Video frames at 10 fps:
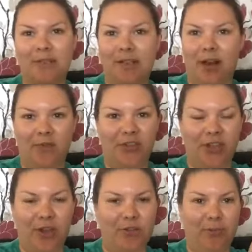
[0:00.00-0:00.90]
live
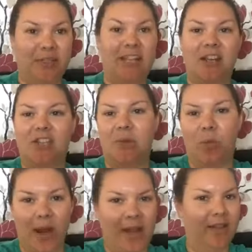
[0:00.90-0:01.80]
shows and potentially
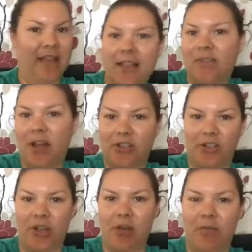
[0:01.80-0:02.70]
win the X Factor
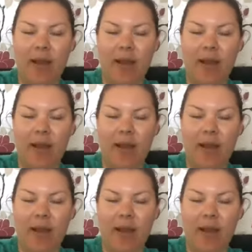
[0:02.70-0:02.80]
show.